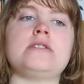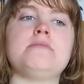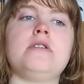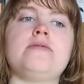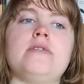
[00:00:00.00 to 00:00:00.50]
he's
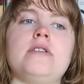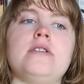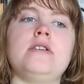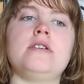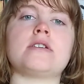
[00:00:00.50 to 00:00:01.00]
more
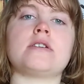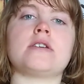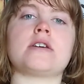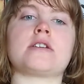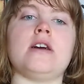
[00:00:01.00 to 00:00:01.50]
of
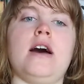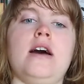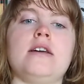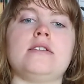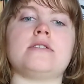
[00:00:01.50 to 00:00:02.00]
a
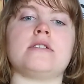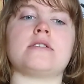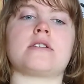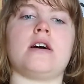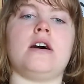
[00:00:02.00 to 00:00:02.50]
kind
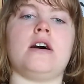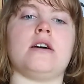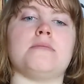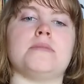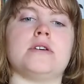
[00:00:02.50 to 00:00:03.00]
and
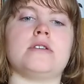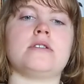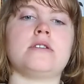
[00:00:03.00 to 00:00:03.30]
calm